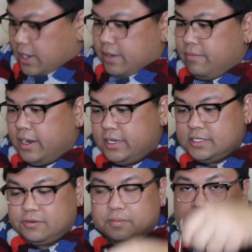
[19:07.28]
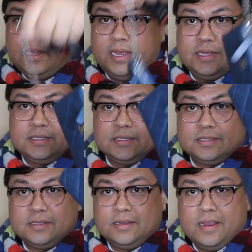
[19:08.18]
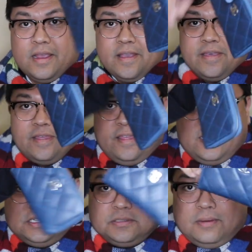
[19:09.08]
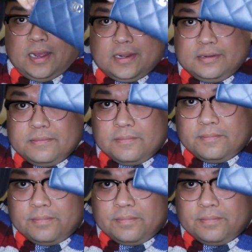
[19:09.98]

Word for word: I wanted to replace this one.